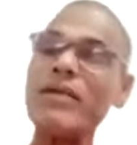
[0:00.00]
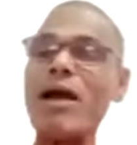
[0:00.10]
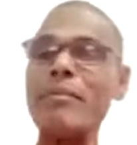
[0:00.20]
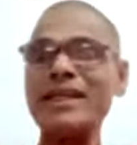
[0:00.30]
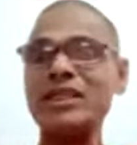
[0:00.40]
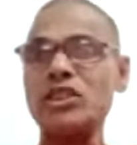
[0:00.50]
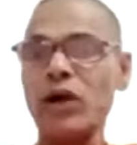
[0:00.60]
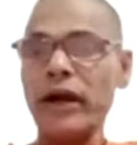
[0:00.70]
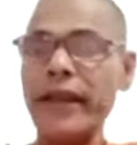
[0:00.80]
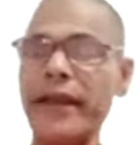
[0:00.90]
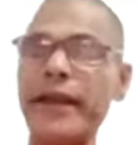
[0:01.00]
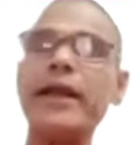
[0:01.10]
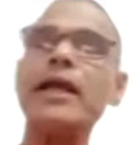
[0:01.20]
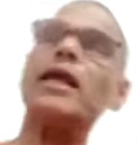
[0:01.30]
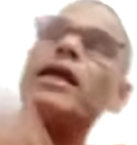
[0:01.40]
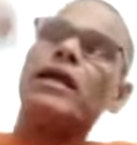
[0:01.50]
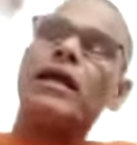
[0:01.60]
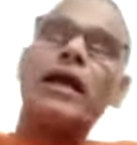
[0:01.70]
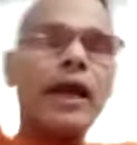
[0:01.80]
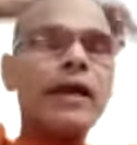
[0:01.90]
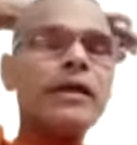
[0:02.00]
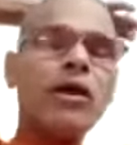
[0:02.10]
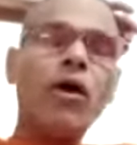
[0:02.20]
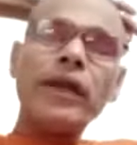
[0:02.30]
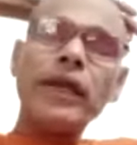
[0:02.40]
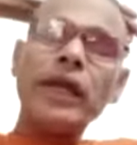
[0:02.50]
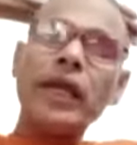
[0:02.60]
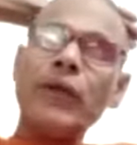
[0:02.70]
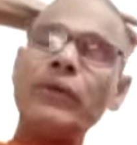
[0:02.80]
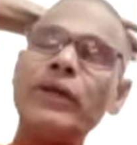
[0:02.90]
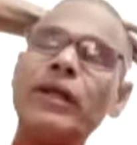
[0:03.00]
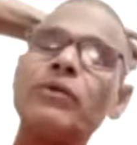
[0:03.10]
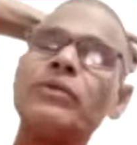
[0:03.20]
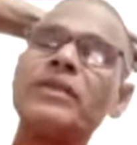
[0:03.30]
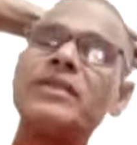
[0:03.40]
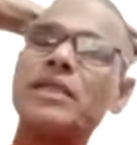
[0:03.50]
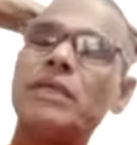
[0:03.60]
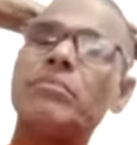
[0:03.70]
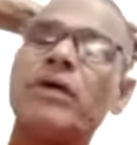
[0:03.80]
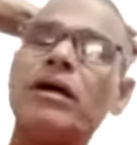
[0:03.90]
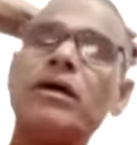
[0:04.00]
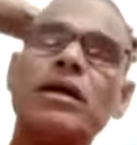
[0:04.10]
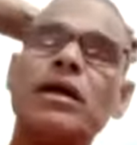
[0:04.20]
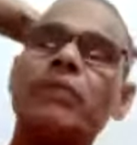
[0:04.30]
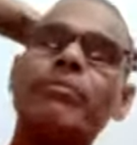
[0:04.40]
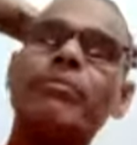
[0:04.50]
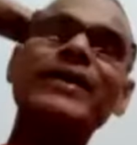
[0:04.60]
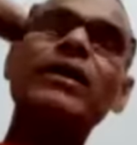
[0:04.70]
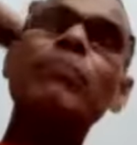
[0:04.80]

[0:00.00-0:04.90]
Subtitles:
have been studying, a yogi union with Shiva by the